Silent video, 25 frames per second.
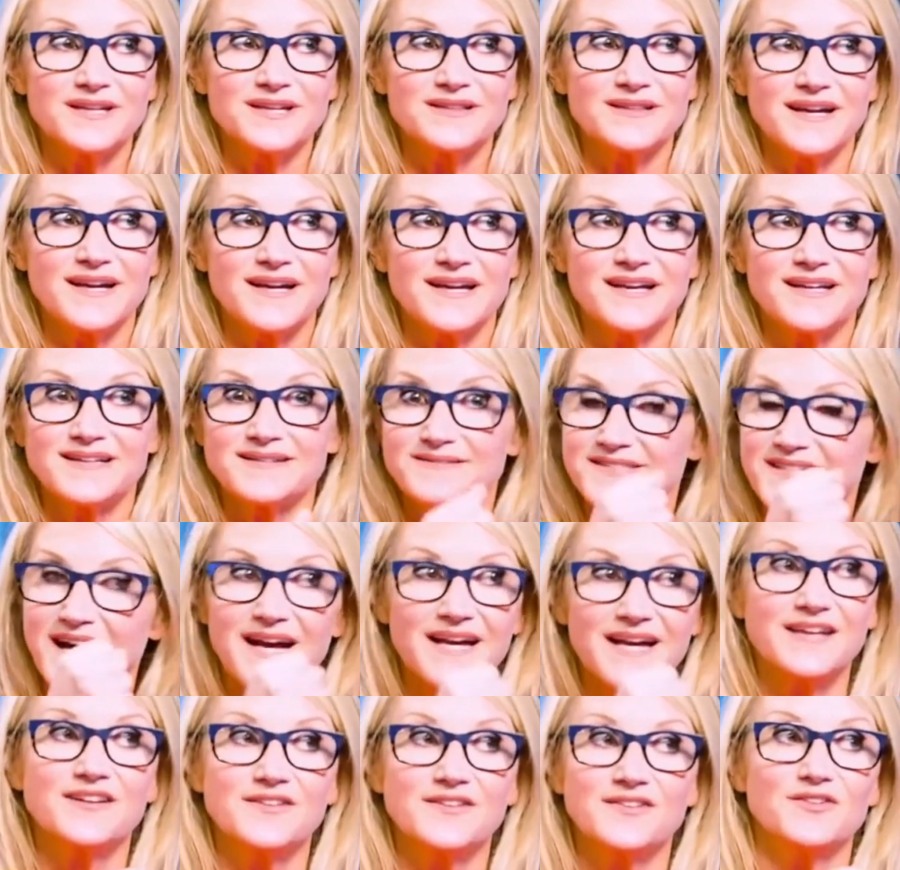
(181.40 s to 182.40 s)
like
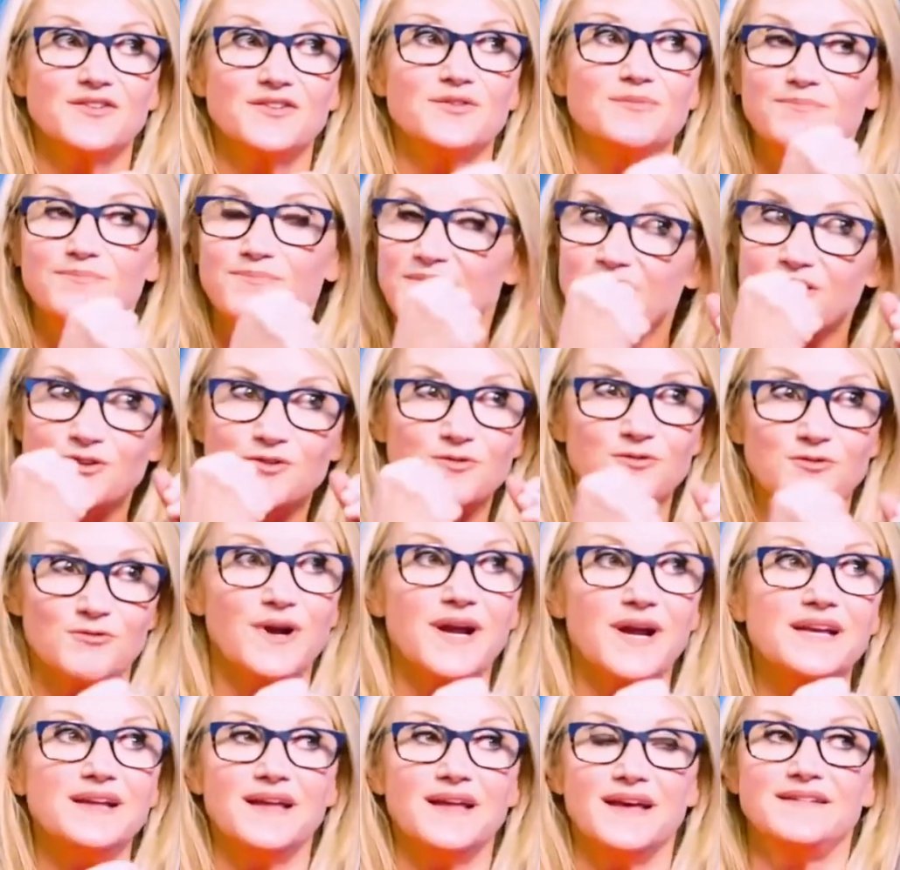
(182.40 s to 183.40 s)
dying to be
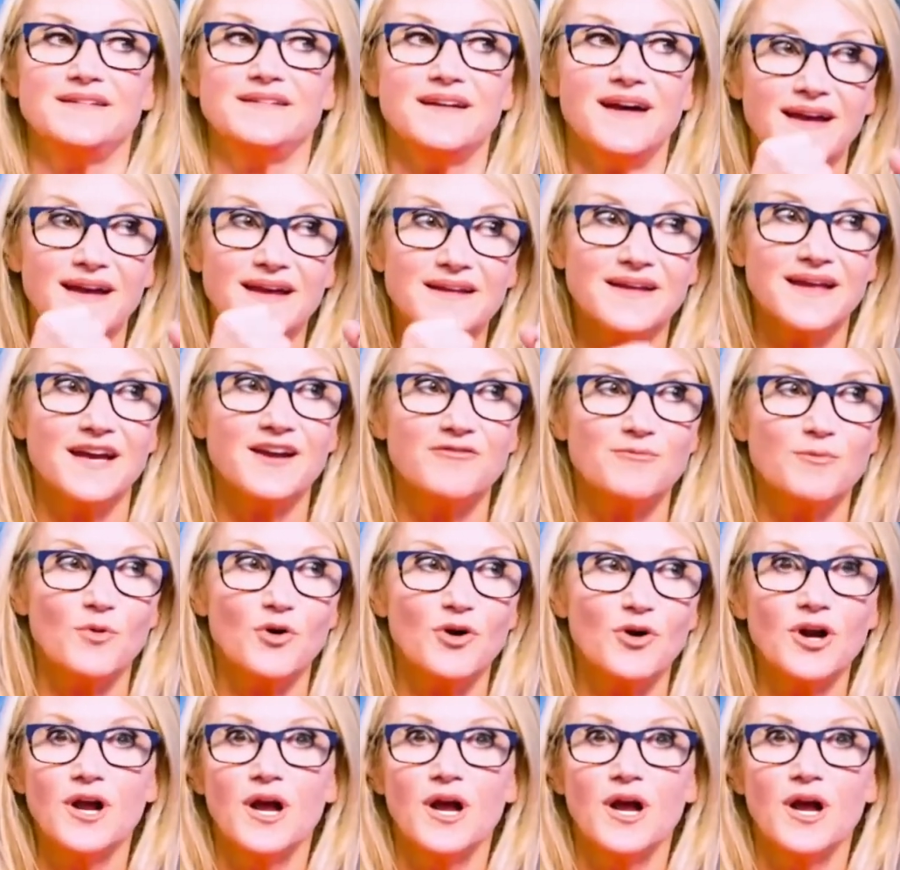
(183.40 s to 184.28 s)
great and dying to have more,